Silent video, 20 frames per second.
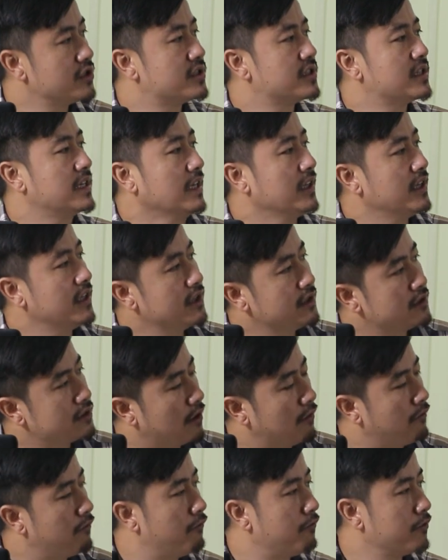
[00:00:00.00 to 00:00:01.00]
a series
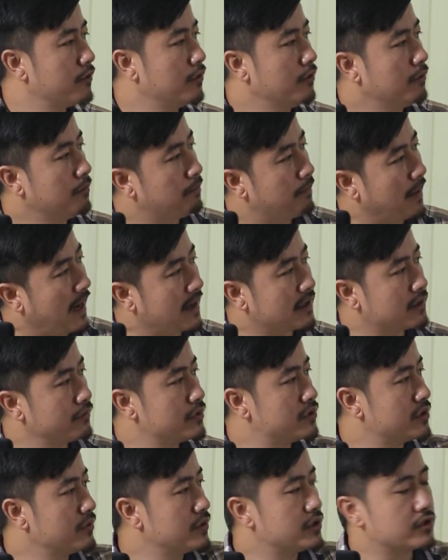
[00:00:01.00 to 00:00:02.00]
of pact,
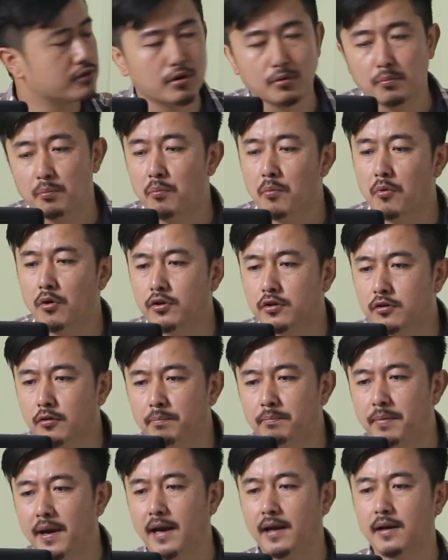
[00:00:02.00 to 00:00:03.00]
which is called
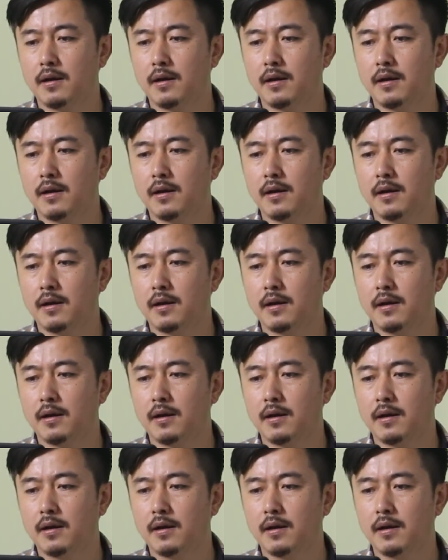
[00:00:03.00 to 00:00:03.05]
Molotov